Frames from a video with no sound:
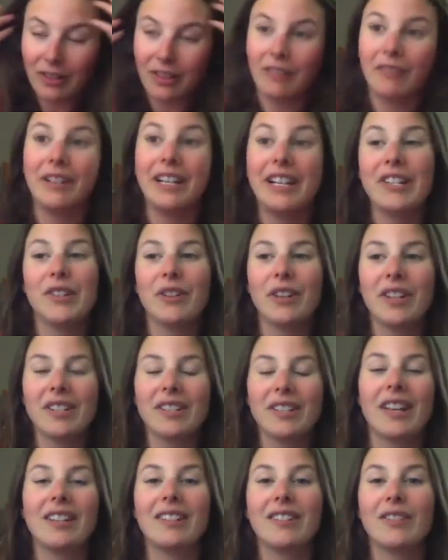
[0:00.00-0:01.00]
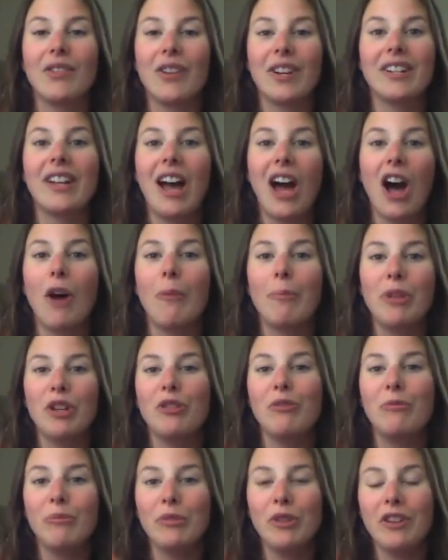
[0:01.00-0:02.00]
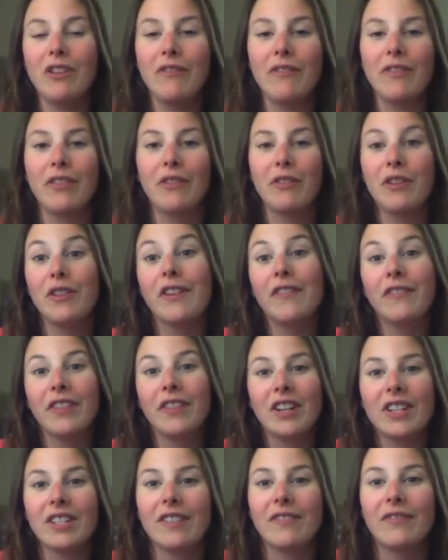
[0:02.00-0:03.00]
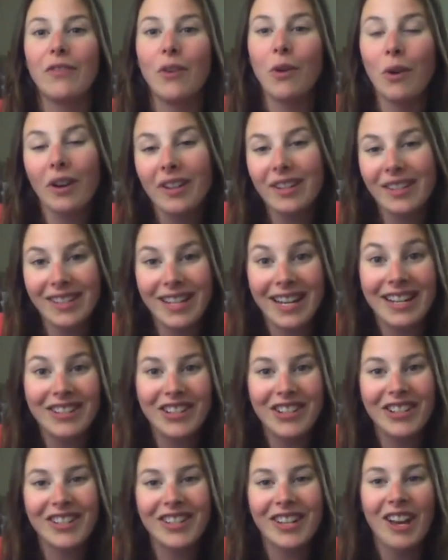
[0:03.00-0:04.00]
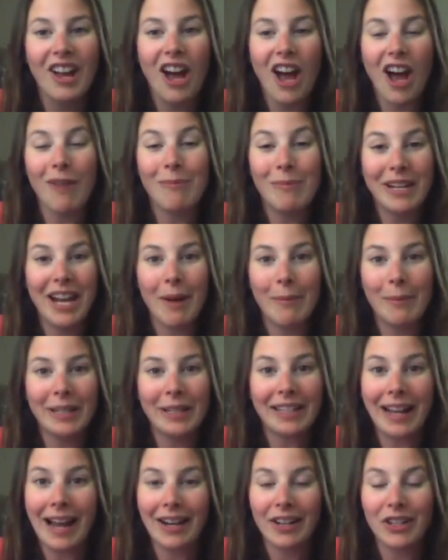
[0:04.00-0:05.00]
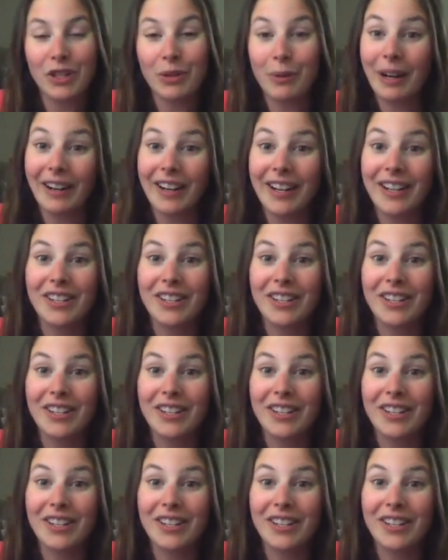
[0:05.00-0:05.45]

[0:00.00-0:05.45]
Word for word: the resource that is going to help you move through the first 4 stages of becoming an actuary.